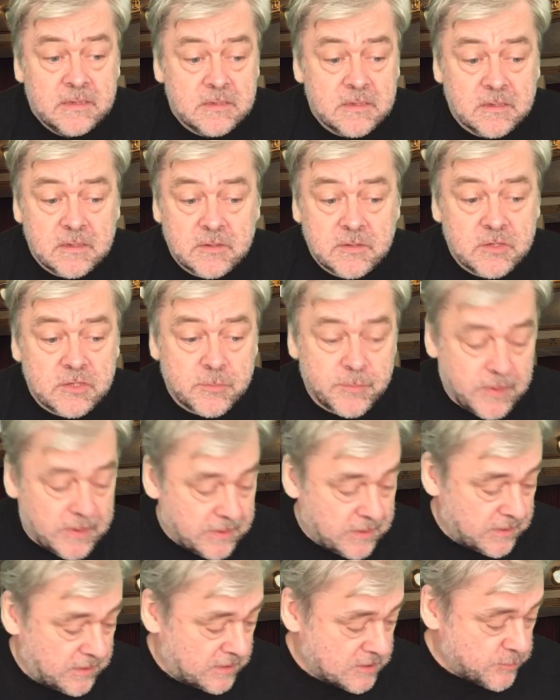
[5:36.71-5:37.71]
done it just
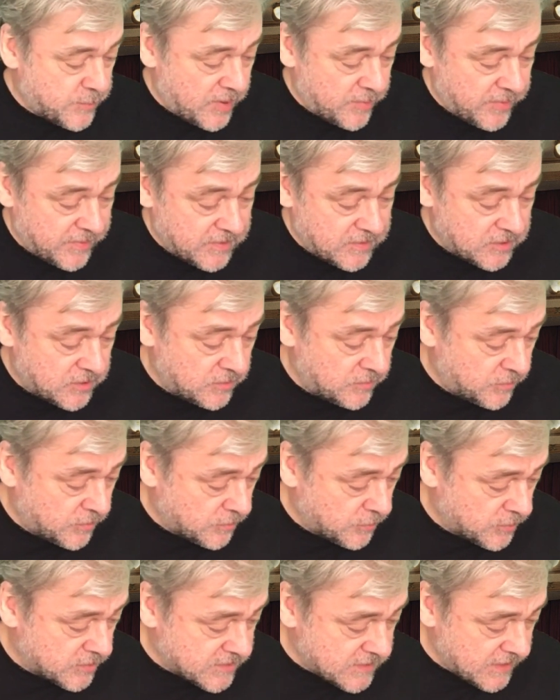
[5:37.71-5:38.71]
by experimenting and doing what
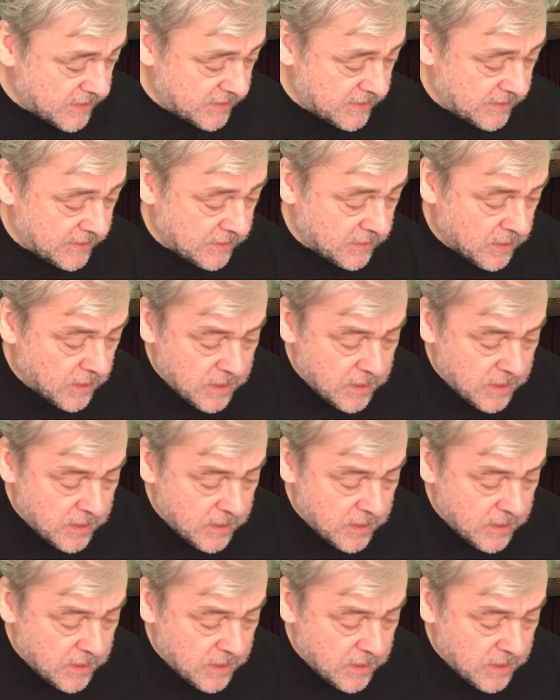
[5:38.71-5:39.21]
we're saying here.